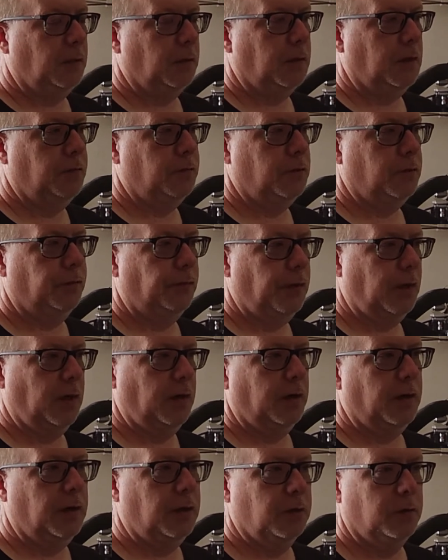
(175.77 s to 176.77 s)
gives you
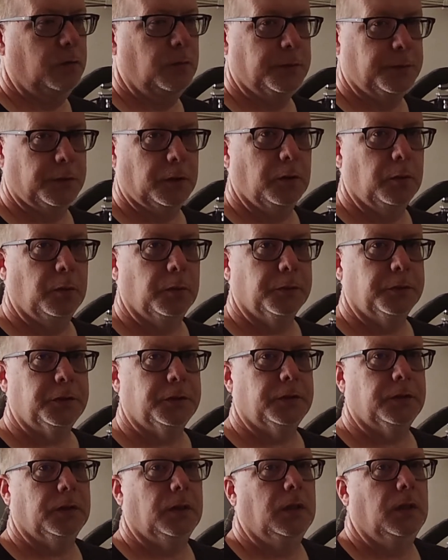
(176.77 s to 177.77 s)
very good results.